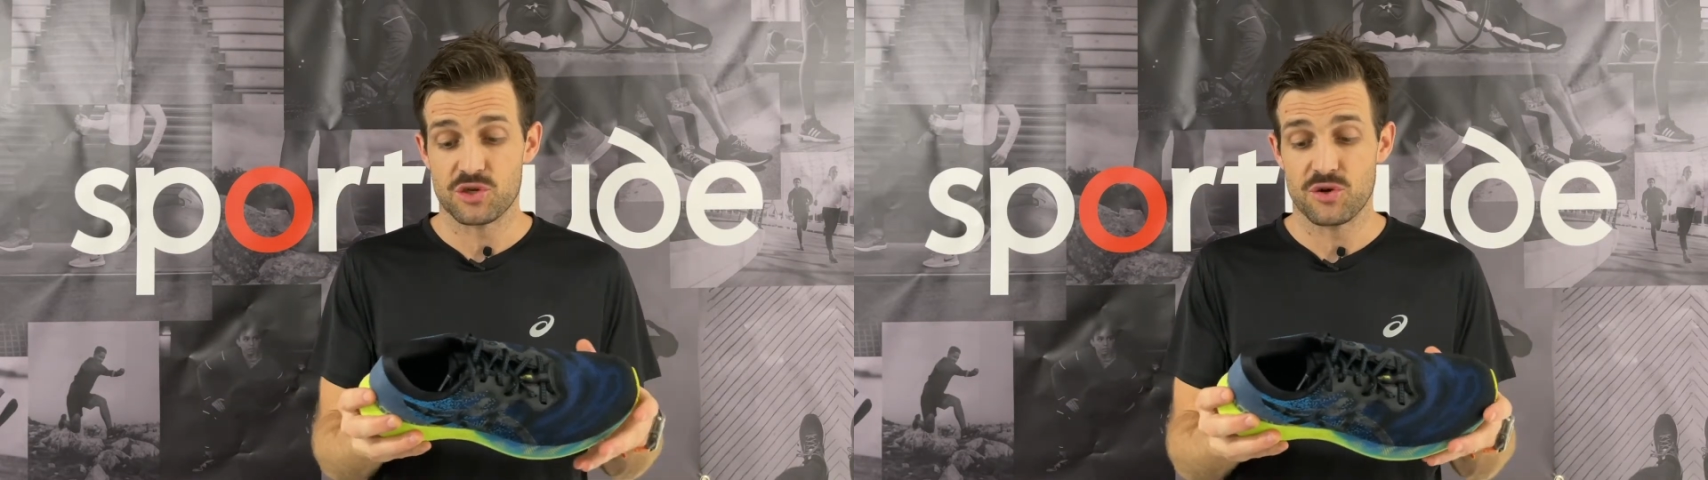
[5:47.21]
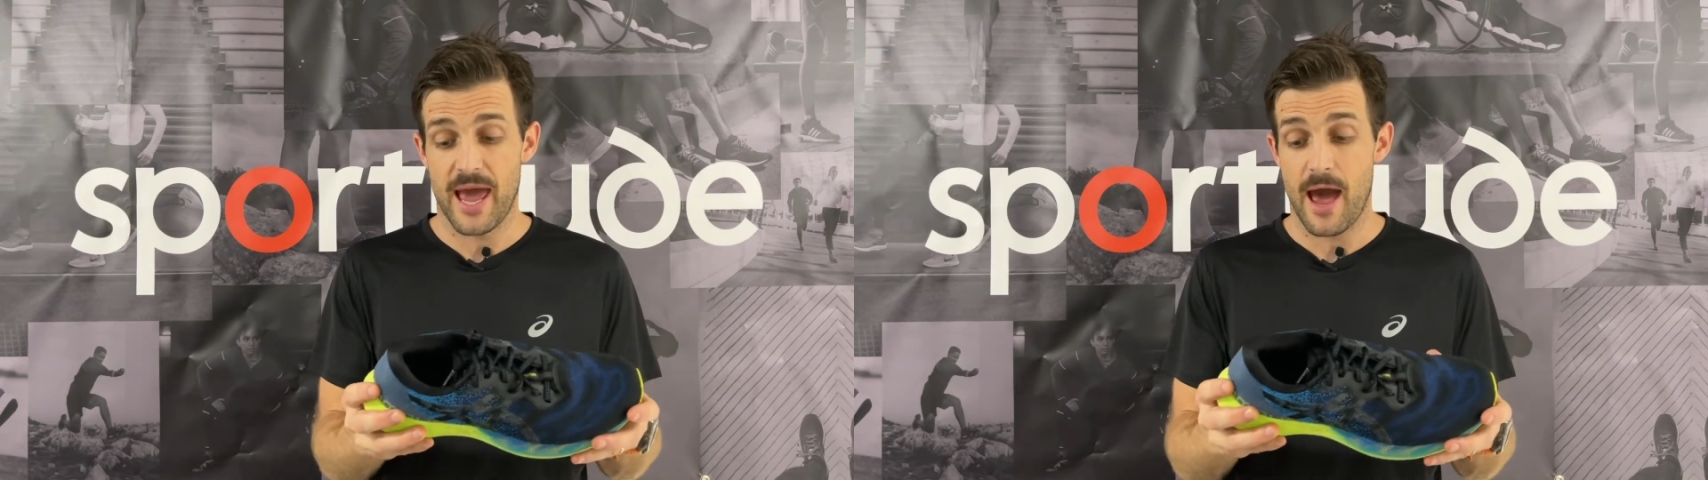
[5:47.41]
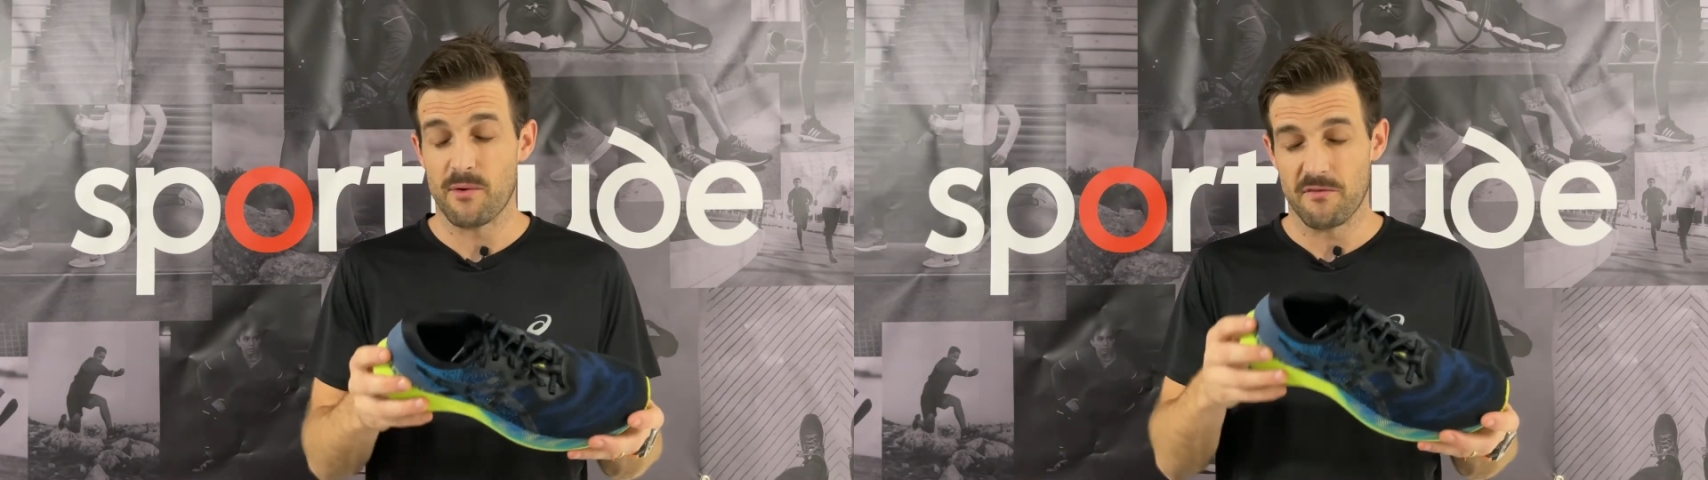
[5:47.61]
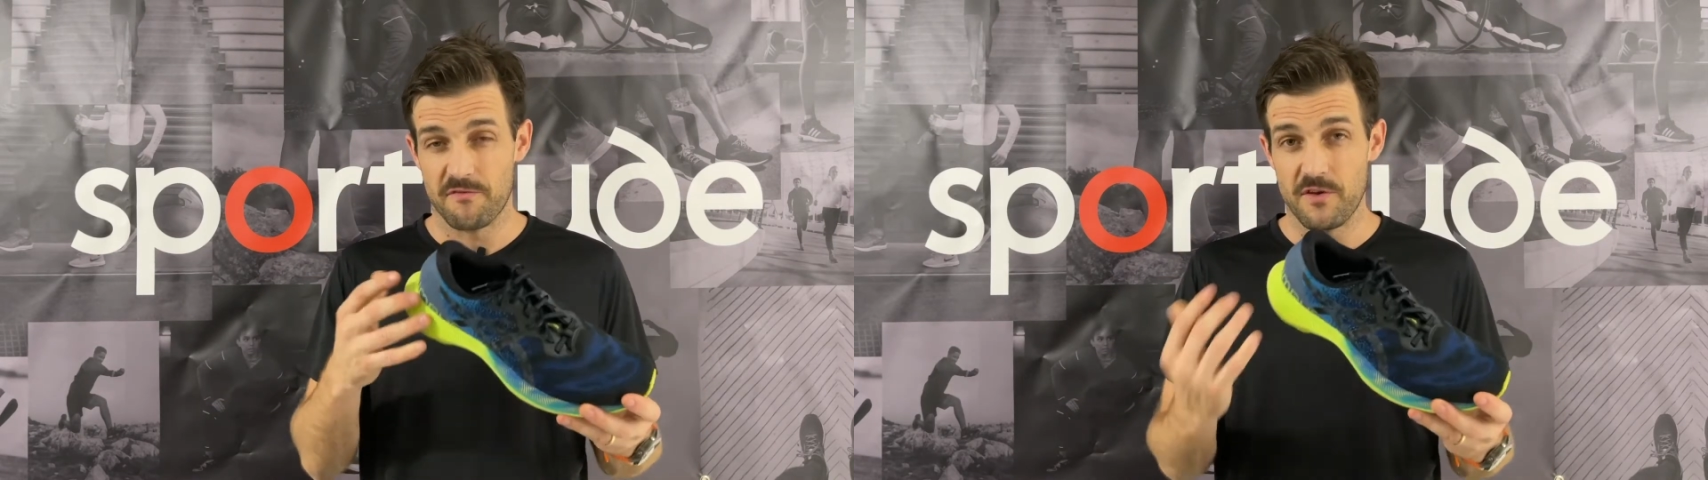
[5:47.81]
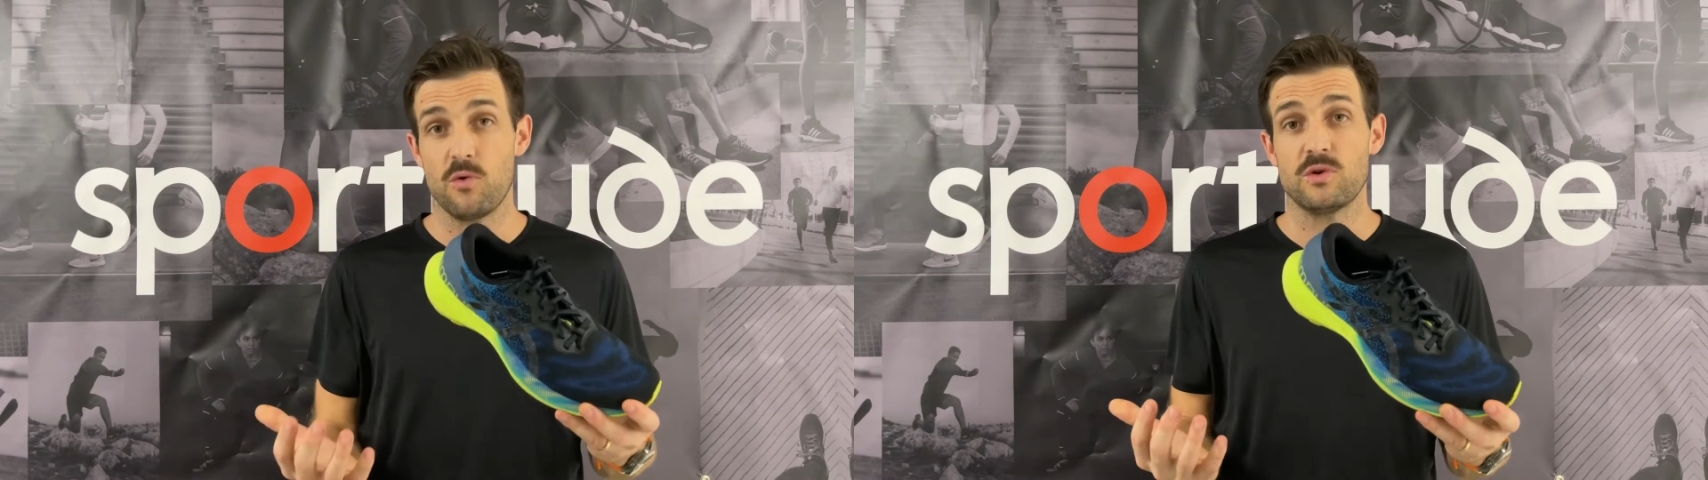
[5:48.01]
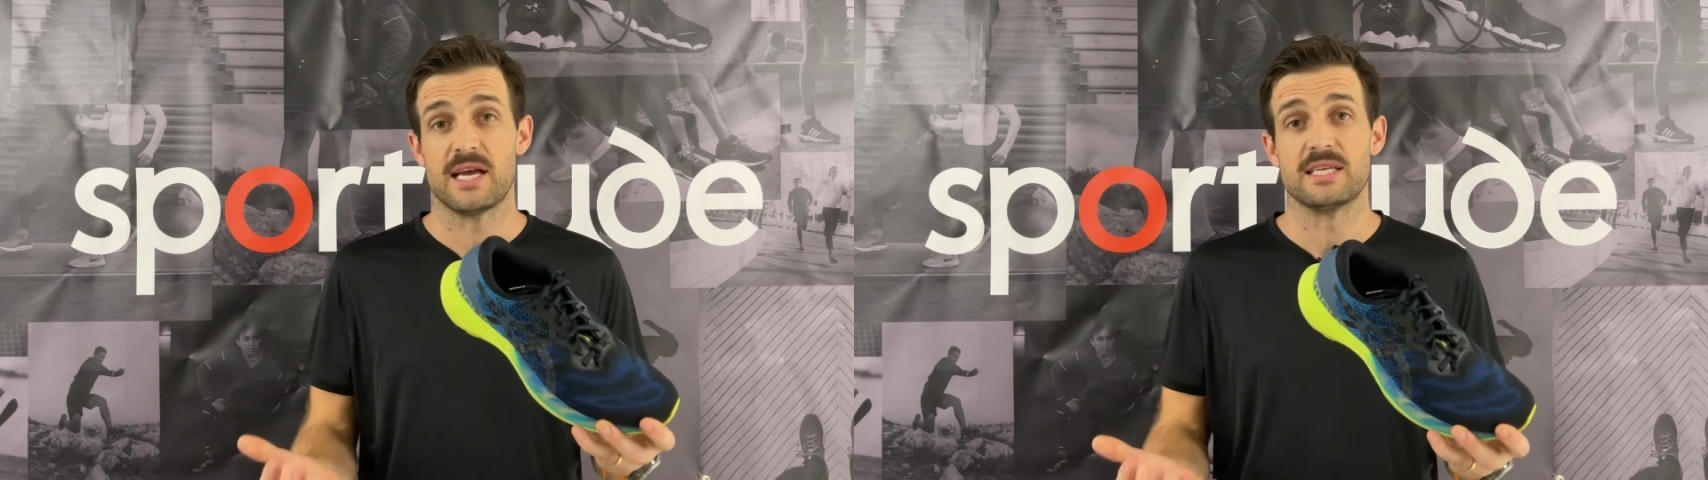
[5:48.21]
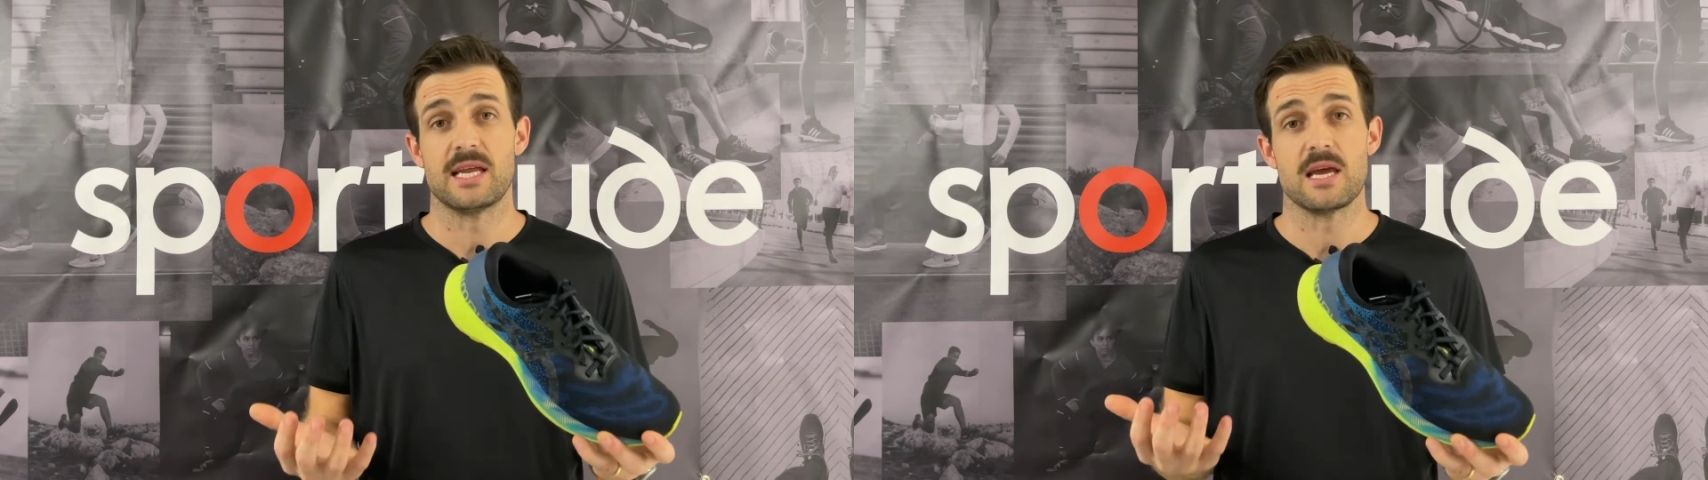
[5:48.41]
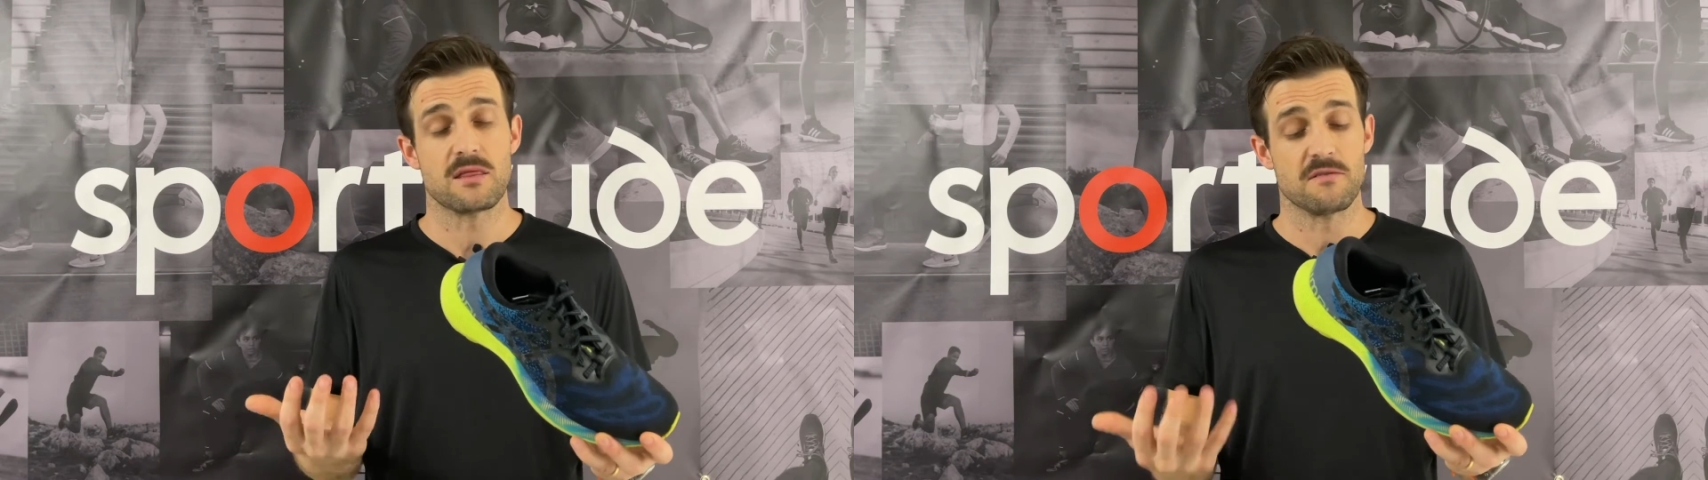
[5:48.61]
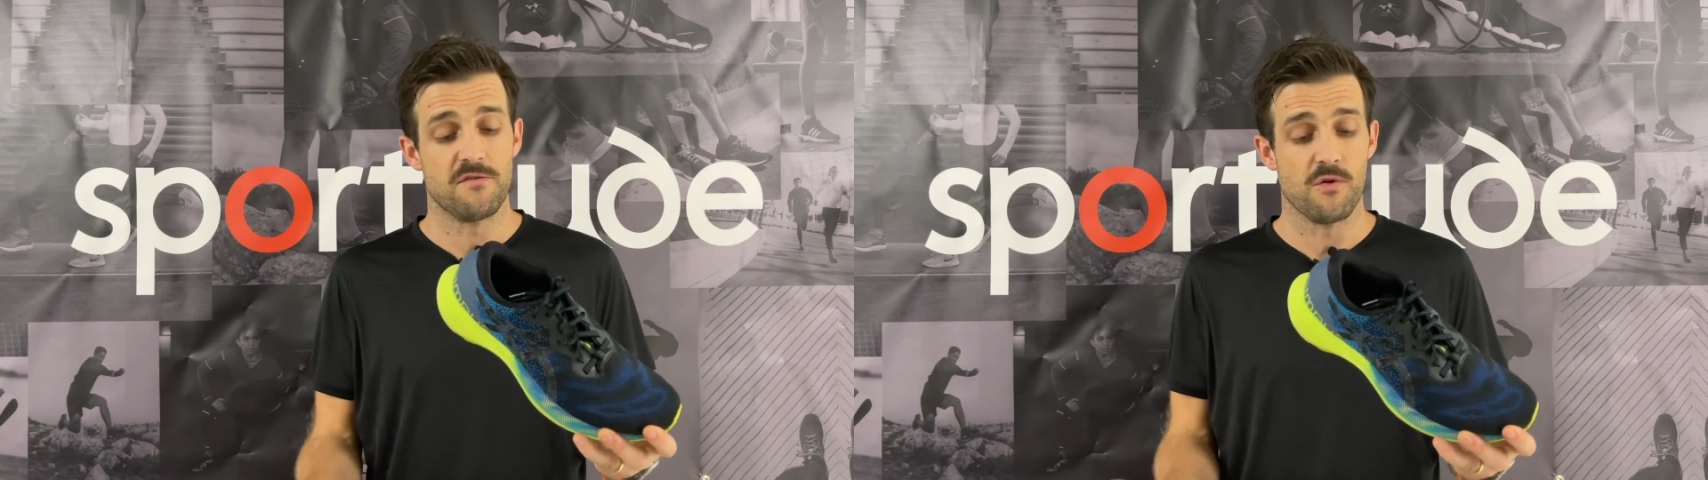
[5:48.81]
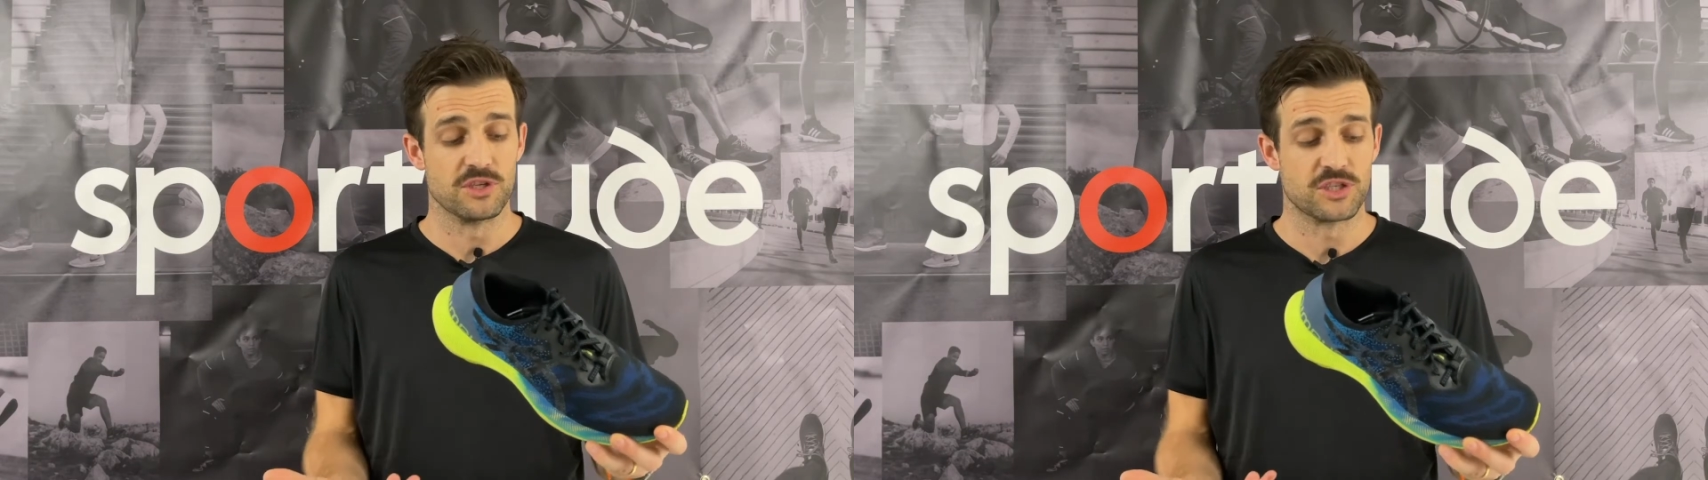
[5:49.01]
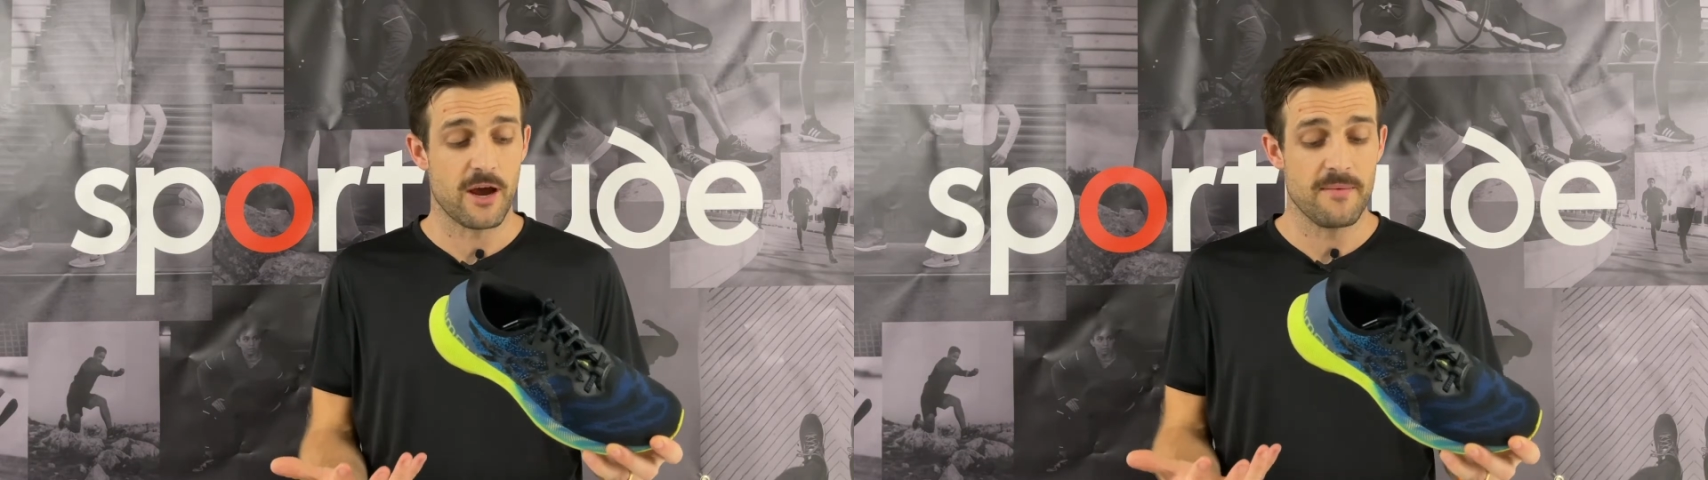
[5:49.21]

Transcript: to how it feels underneath the foot. So